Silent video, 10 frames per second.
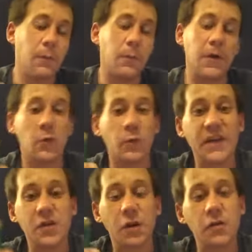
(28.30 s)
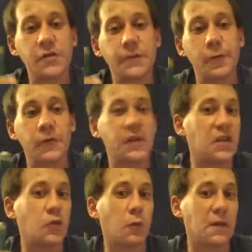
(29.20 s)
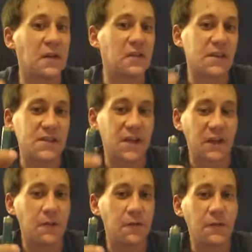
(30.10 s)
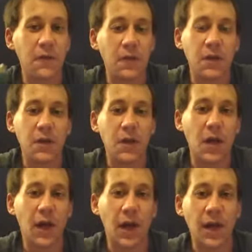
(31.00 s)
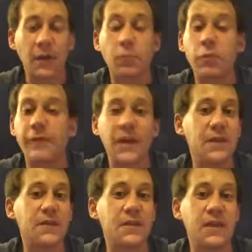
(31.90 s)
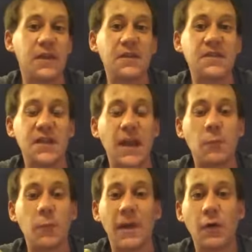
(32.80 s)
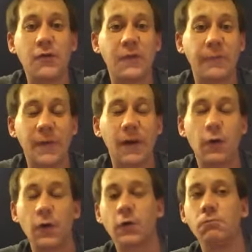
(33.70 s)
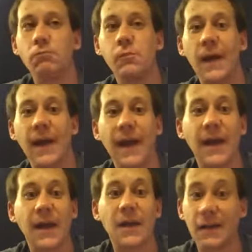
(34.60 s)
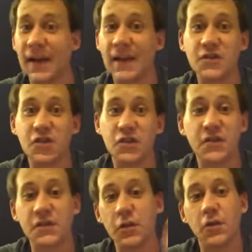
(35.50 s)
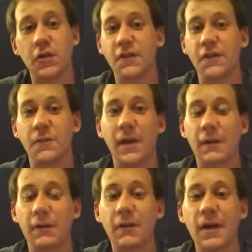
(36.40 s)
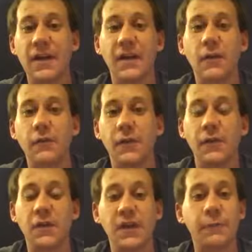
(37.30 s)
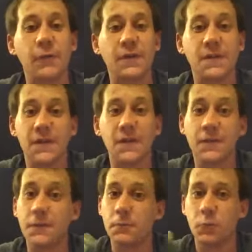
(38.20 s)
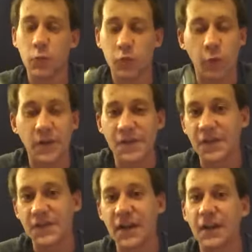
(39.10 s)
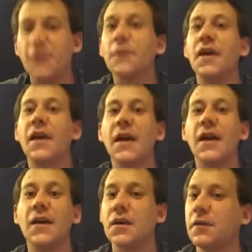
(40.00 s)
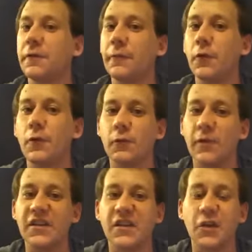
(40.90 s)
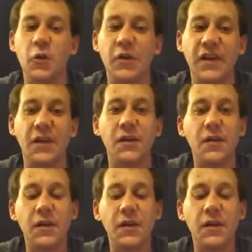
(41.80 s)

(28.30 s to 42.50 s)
but it recharges fully in 26 seconds. It provides the same amount of power and lasts just as long as this battery right here. The only difference is 26 seconds and it's full and ready to go again.